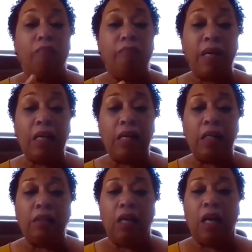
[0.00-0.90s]

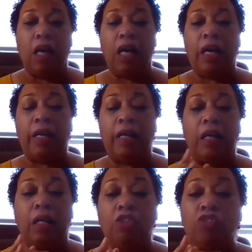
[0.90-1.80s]
But I
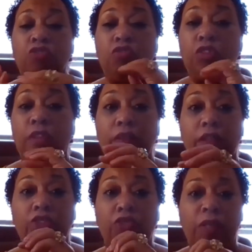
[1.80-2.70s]
uh, took
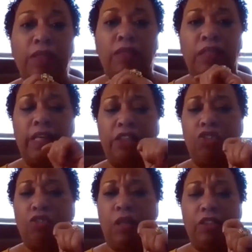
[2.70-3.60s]
the dress and I,
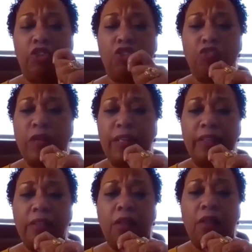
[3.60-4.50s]
I
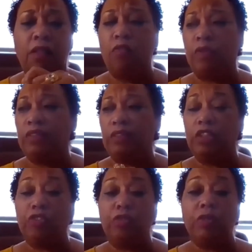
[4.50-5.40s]
shredded it all up with
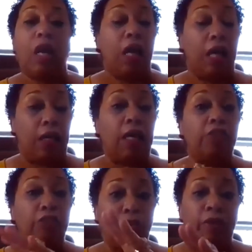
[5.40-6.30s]
scissors and I
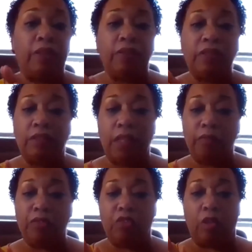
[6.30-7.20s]
threw it in the
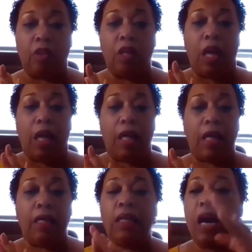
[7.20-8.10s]
dumpster.
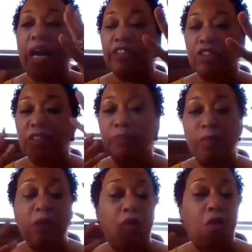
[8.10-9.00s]
And I just
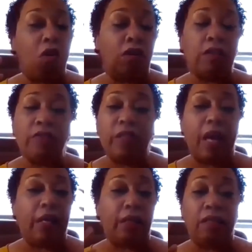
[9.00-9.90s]
put all of
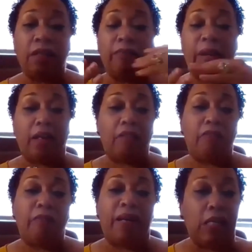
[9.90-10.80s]
that in the back of
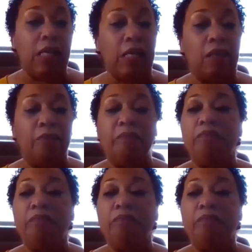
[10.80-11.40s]
my head.